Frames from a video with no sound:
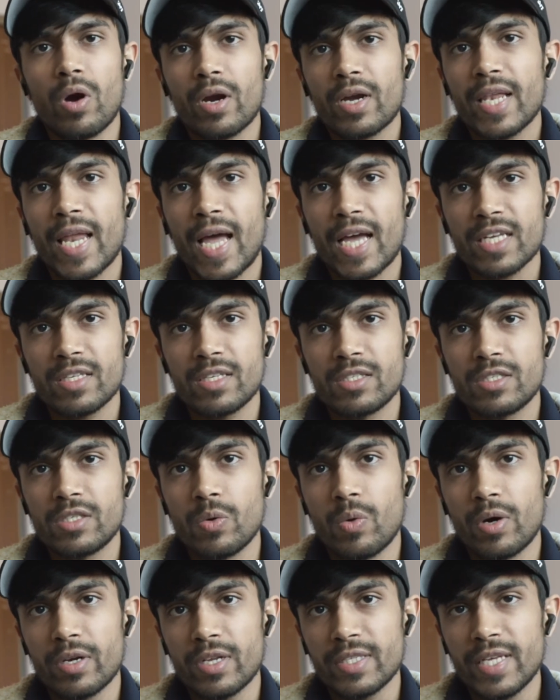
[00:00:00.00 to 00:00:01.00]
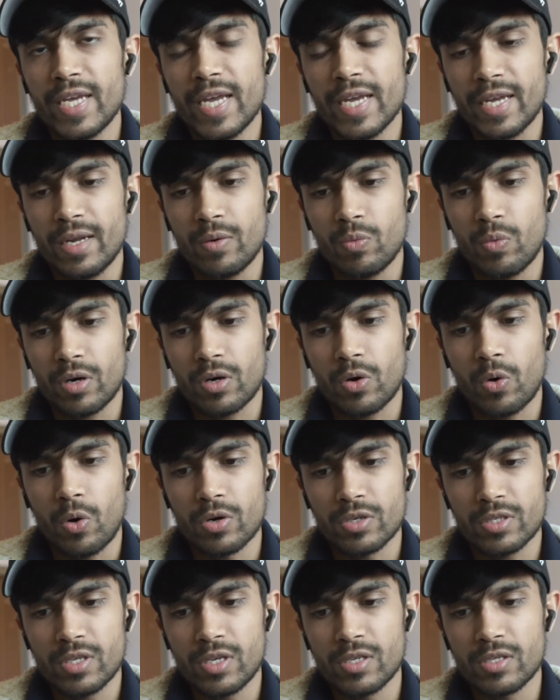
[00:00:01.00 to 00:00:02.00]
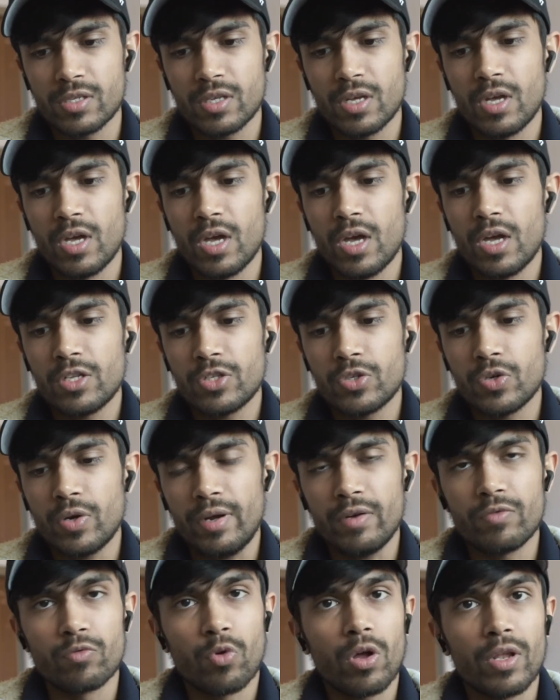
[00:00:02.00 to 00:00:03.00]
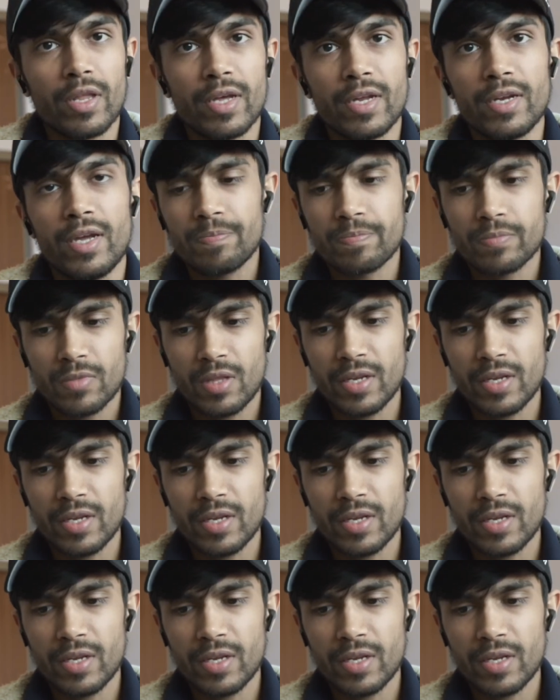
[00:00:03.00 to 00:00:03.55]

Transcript: classes you want to take and what courses to enroll in.